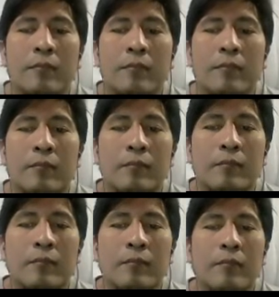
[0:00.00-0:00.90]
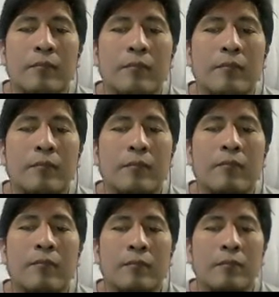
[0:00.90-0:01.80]

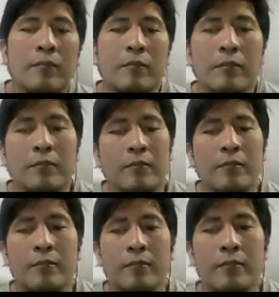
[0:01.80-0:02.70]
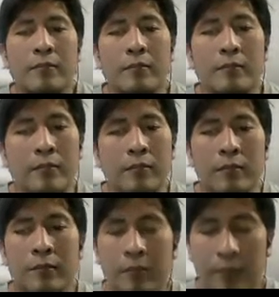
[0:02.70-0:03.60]

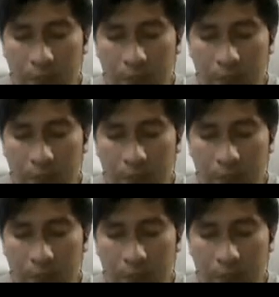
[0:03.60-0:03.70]
The person shown says nothing.